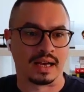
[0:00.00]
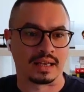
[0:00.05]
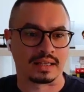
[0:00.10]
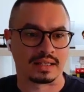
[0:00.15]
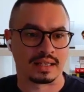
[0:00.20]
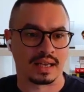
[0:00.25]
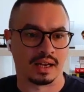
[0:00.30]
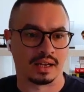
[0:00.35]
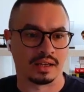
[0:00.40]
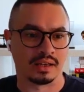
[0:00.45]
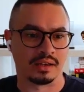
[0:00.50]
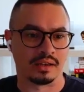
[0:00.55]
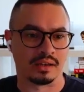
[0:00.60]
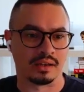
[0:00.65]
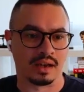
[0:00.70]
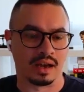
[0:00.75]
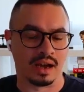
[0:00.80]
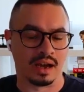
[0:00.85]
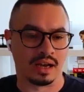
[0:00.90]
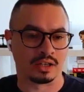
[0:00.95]

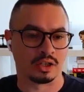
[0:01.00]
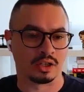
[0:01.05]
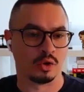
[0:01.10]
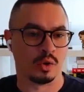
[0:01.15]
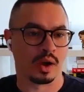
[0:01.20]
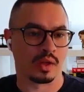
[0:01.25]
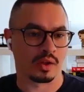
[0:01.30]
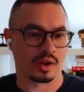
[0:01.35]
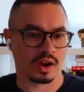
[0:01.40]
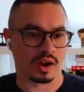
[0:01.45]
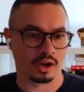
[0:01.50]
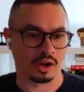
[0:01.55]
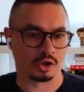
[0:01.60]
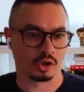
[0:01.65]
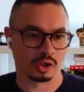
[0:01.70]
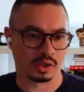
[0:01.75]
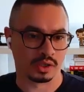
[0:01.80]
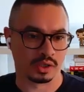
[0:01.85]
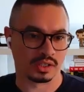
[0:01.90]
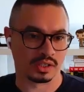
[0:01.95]
selling to other
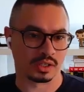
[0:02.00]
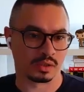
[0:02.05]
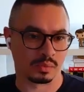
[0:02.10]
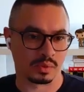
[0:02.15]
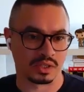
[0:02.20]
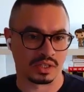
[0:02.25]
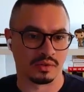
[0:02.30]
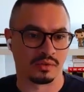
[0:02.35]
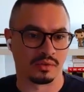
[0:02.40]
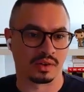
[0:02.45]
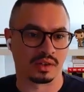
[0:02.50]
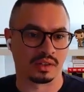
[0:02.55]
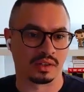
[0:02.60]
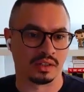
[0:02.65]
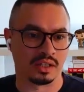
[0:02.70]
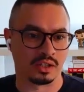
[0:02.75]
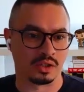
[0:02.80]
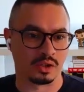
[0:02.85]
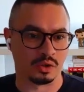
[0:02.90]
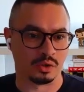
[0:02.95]
countries,
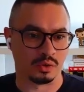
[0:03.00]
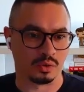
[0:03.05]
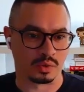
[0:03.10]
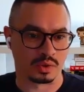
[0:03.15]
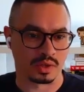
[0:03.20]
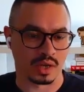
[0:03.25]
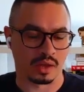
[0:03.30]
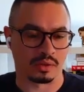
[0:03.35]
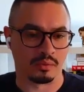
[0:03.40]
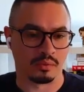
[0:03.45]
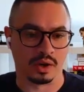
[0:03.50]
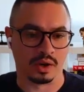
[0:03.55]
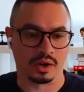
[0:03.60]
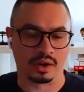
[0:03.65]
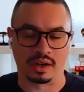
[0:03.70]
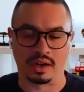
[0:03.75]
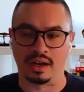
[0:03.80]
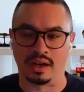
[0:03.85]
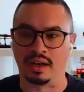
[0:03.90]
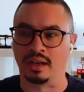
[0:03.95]
specifically to South
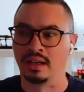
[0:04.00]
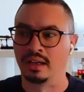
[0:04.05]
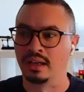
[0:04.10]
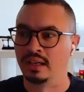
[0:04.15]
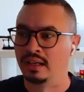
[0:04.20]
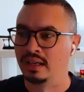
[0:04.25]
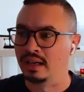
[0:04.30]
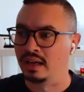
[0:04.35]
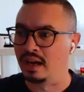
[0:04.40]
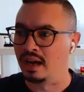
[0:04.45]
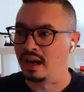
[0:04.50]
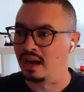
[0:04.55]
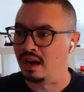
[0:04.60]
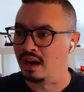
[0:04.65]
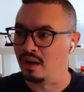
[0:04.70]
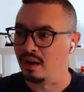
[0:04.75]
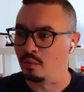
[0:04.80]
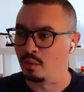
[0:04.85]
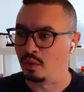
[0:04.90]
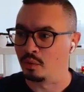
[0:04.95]
America.
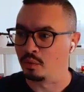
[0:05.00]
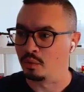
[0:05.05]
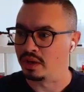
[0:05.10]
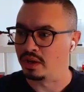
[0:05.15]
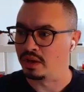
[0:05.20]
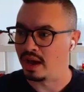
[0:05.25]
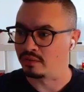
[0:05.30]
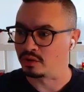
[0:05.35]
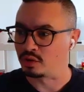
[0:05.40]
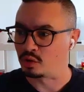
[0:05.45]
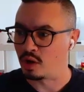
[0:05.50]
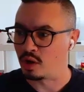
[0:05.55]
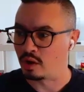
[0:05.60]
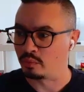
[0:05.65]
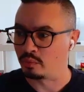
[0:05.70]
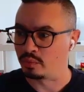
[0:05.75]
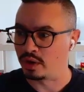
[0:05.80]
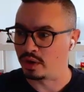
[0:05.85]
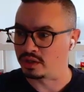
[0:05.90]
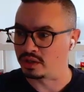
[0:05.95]
Where we have a
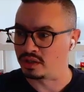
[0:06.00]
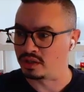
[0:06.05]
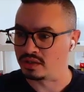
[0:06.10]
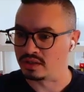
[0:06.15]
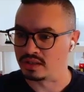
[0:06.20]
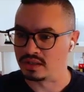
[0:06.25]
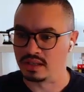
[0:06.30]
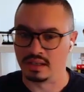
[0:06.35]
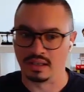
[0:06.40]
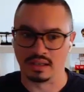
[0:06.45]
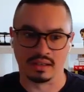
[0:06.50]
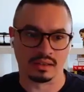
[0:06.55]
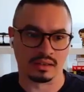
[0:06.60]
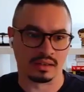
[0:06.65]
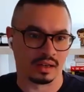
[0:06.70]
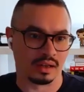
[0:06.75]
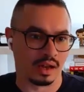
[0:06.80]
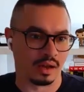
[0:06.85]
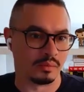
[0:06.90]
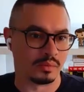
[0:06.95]
strong presence in
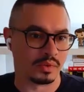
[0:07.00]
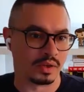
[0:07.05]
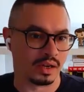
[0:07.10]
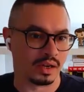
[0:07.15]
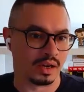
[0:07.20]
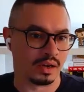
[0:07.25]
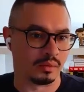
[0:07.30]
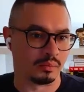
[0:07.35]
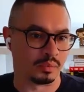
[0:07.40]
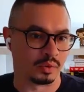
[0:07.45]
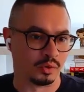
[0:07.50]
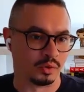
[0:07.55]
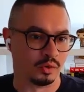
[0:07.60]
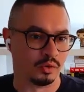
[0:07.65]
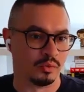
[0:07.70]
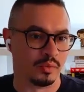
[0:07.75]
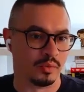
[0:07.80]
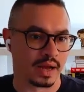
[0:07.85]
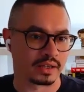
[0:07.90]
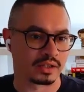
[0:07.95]
Colombia,
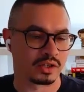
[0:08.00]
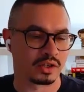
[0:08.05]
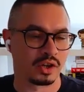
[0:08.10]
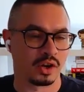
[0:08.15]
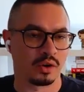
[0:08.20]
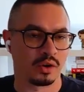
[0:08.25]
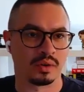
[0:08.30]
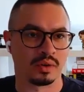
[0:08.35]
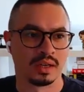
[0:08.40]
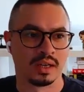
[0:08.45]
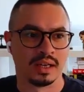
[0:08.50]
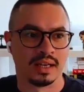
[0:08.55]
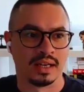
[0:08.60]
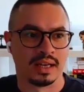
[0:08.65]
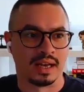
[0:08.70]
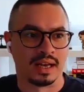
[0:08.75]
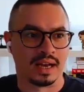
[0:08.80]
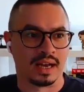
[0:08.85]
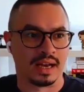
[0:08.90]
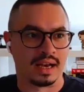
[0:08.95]
Peru, Mexico.
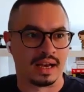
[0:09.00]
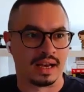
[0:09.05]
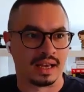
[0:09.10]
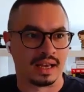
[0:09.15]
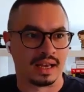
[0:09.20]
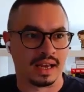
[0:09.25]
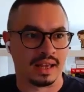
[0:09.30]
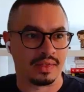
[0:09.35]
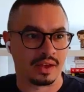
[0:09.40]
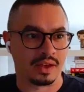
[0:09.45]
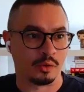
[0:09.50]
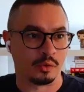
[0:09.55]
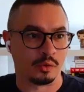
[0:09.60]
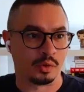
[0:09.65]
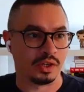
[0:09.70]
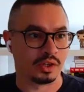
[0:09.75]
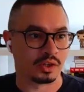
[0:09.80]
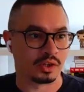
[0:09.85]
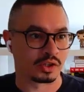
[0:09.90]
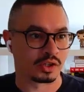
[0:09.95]
And then
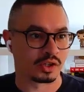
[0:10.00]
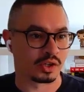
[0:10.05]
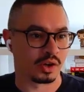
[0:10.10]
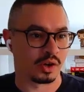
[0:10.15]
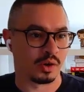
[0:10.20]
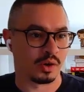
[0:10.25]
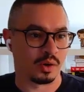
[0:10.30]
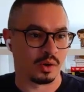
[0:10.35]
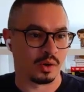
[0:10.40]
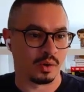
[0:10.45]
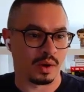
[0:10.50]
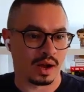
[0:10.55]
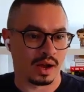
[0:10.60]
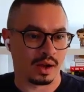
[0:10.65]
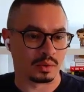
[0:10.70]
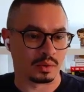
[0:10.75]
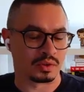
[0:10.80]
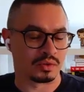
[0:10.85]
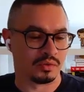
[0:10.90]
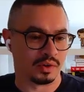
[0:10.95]
3 years ago, I
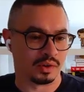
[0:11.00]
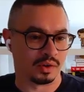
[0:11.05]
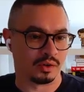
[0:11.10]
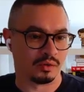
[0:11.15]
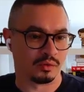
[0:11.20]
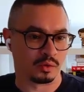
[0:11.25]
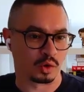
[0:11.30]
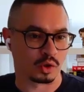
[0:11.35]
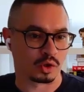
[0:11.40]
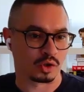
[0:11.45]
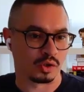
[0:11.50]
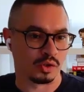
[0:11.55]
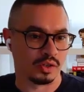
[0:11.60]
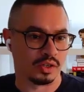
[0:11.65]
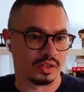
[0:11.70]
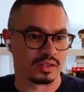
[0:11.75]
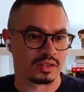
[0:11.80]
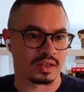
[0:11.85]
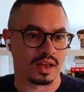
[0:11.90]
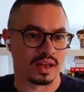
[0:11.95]
was very
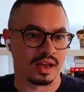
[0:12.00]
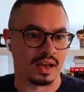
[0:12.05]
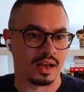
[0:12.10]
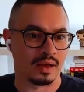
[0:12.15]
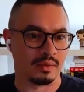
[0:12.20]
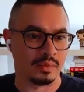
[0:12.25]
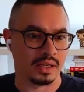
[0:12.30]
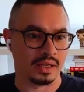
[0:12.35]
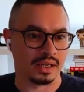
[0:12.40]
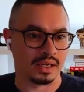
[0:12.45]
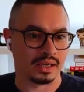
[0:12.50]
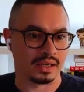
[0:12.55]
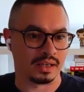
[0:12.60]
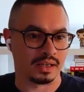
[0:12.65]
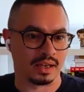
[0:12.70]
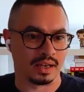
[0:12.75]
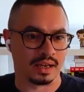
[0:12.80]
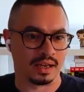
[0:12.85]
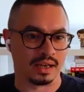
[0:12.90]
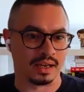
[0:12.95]
fortunate
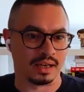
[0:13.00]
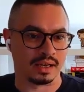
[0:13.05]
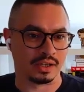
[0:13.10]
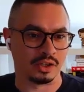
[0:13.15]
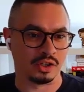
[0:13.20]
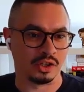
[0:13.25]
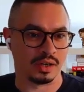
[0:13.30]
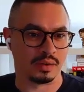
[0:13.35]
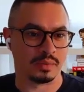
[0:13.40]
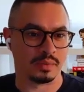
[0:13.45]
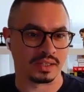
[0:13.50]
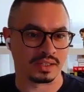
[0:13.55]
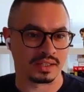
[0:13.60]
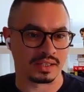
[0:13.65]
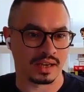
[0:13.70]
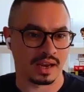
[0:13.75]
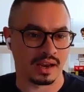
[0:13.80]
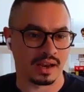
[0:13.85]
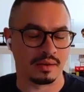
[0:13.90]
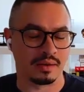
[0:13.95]
meeting Jim and
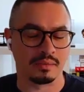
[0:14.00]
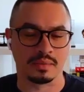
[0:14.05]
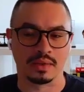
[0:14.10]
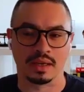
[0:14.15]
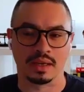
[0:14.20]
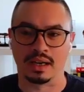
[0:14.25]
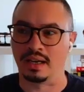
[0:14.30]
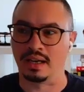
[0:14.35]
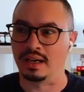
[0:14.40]
Sam.